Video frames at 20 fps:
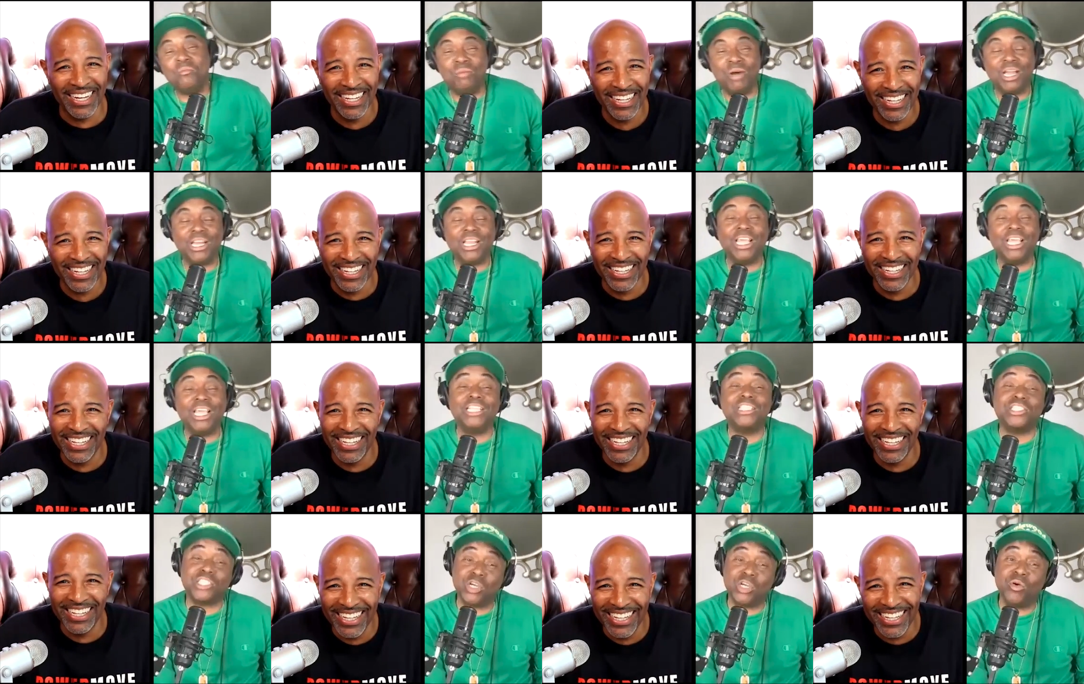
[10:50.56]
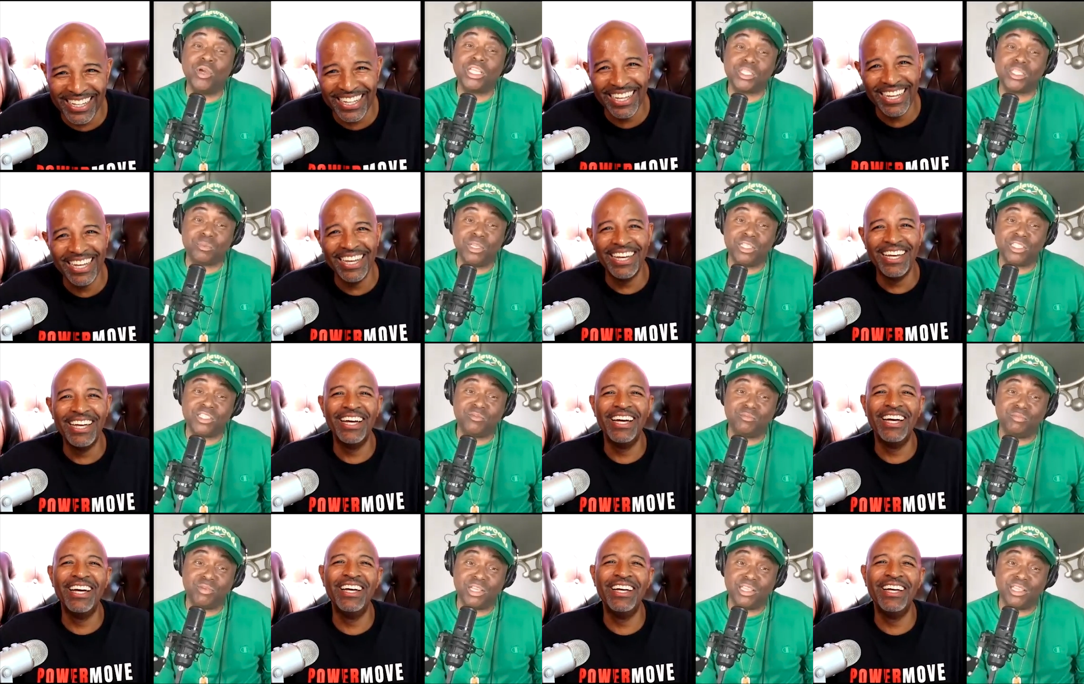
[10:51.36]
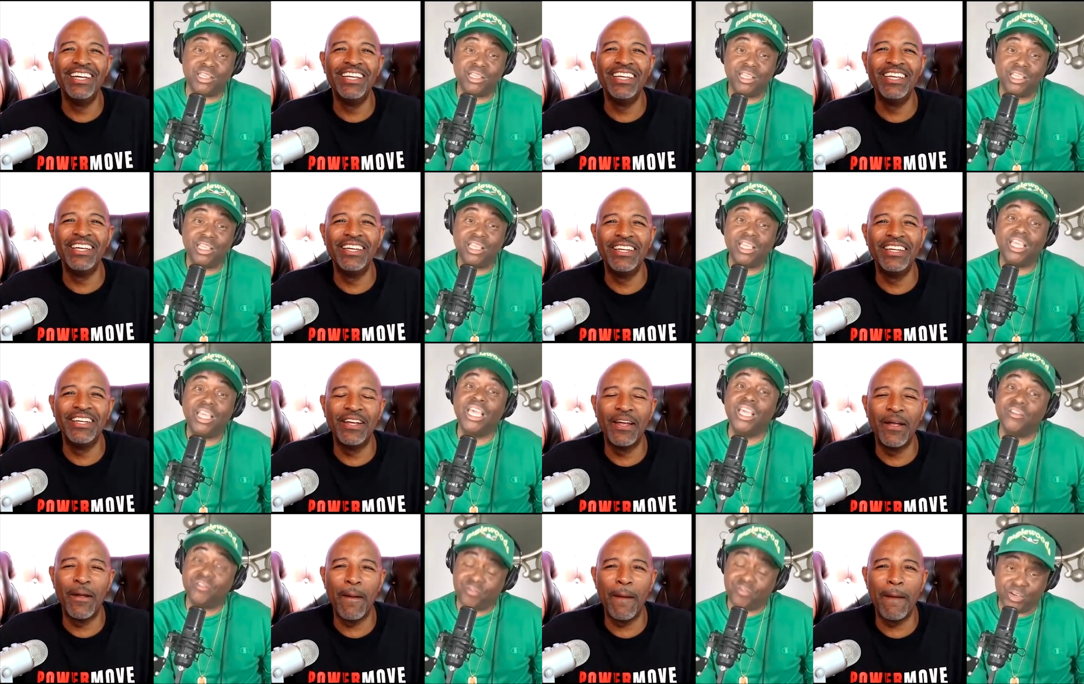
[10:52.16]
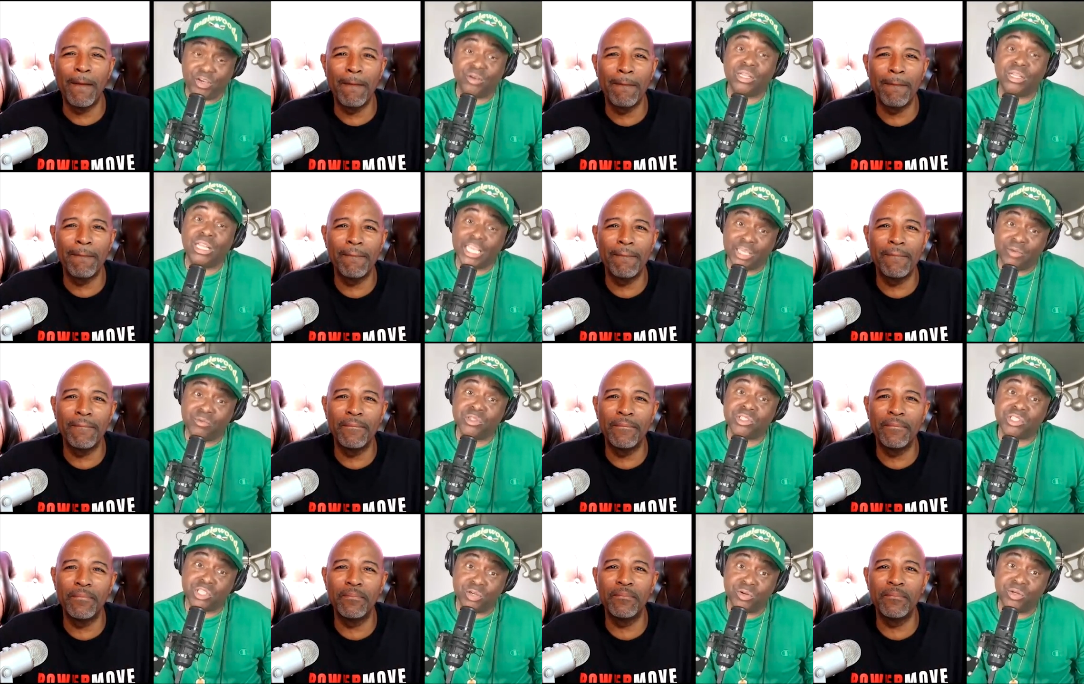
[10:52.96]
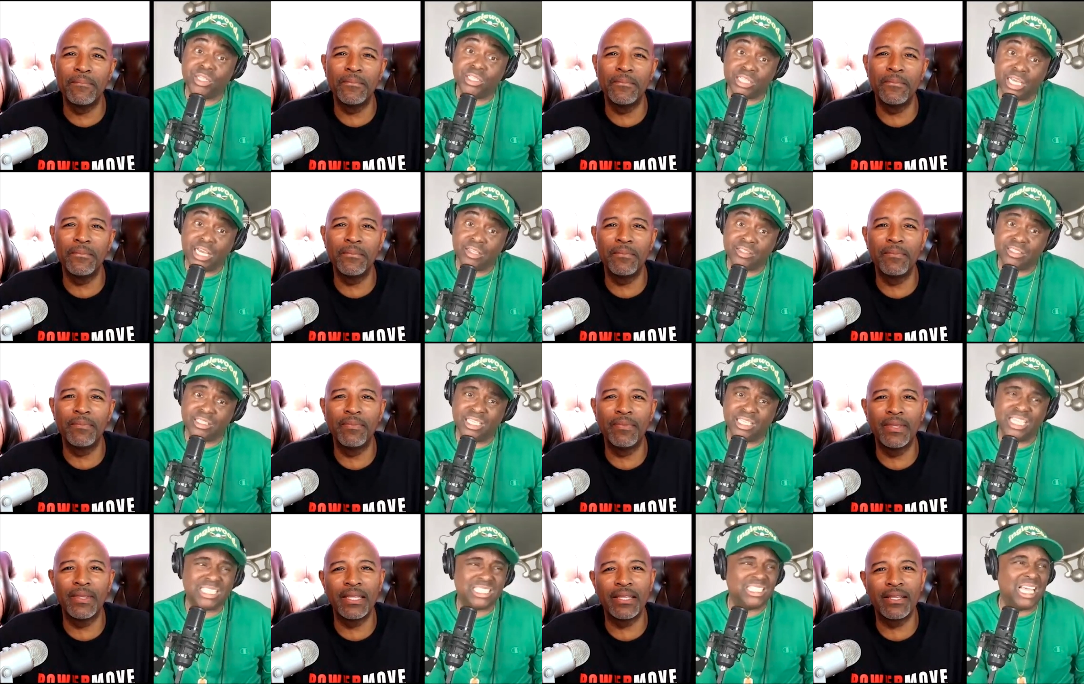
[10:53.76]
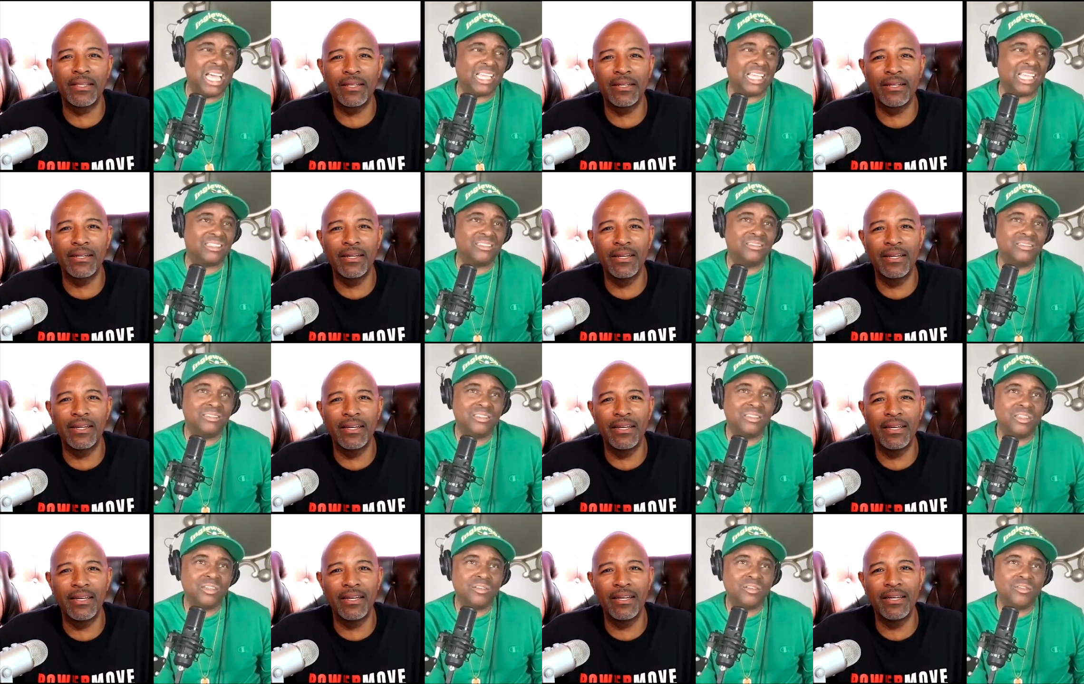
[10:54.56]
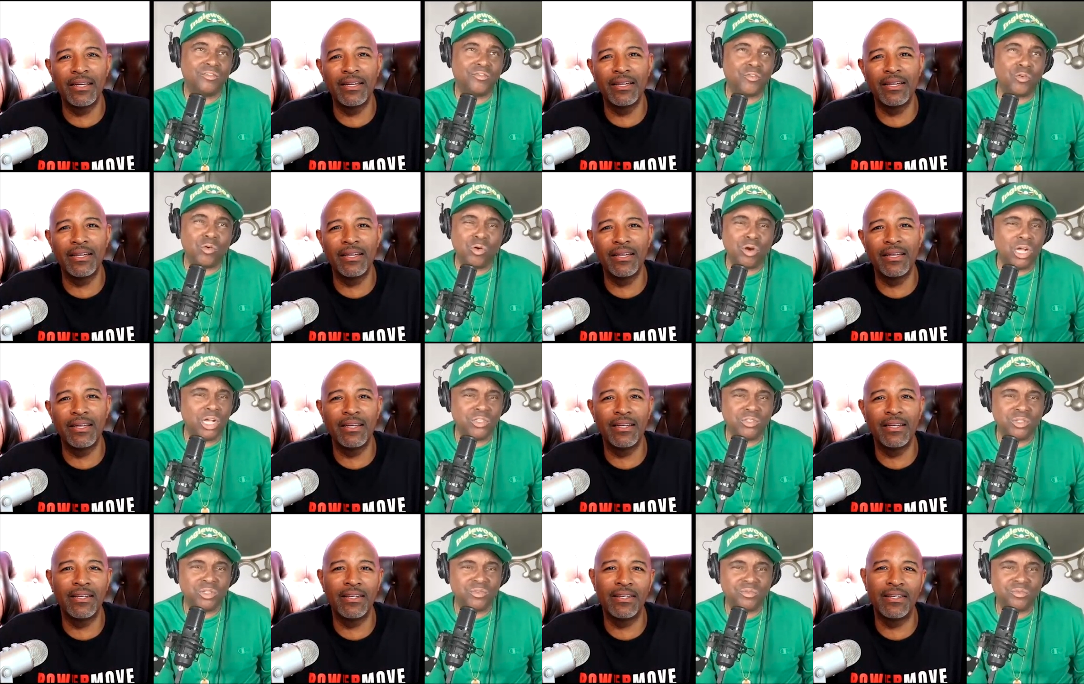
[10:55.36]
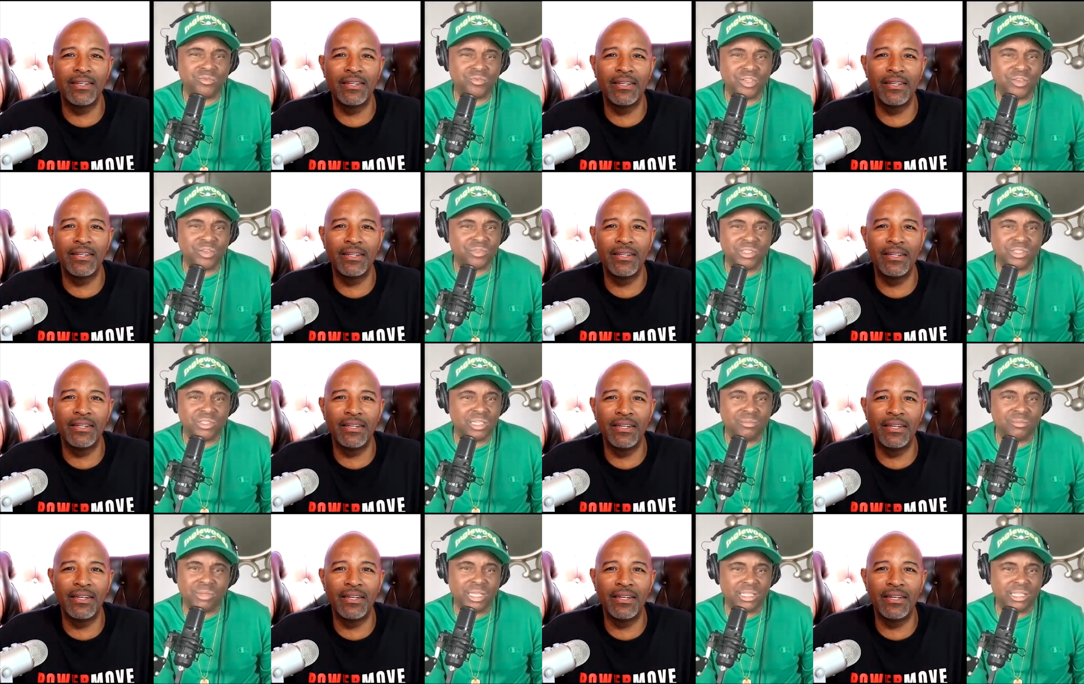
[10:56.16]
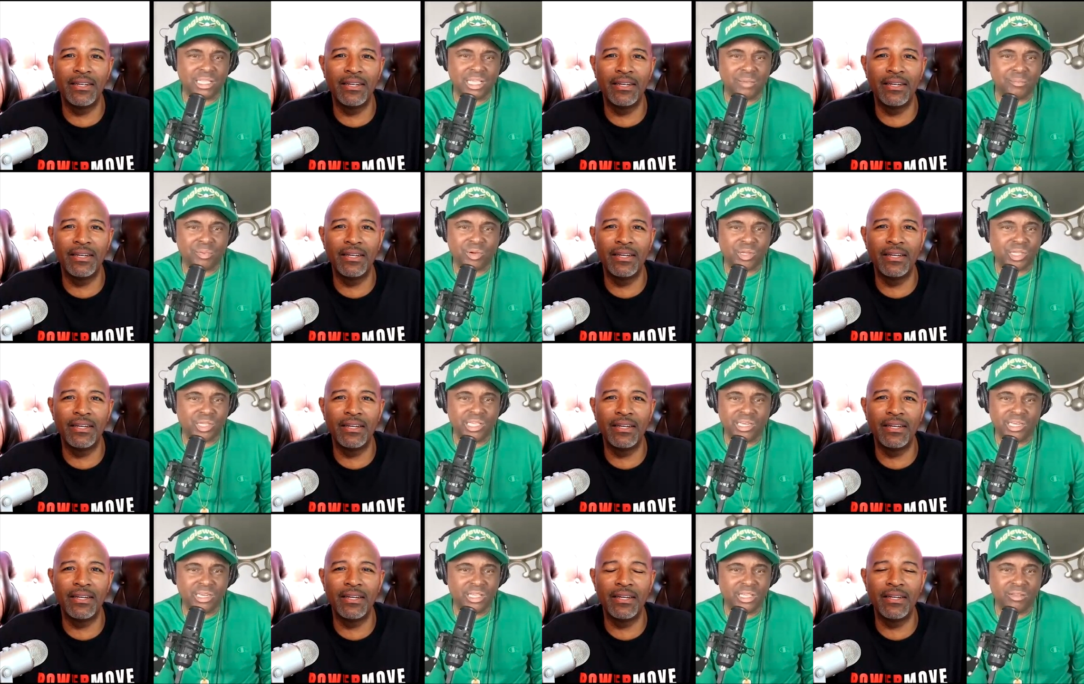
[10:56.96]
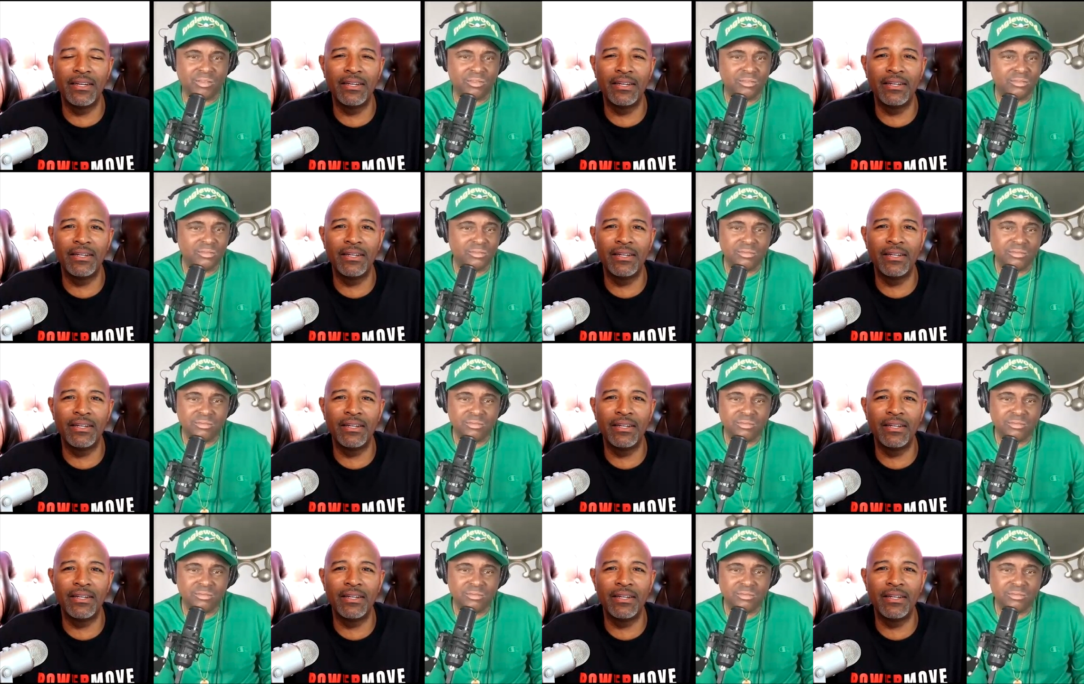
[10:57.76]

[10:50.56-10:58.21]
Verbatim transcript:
Speaker 1: but it's so expensive, brother. It felt like it was 30,000. It's like 450 something like that per kid now.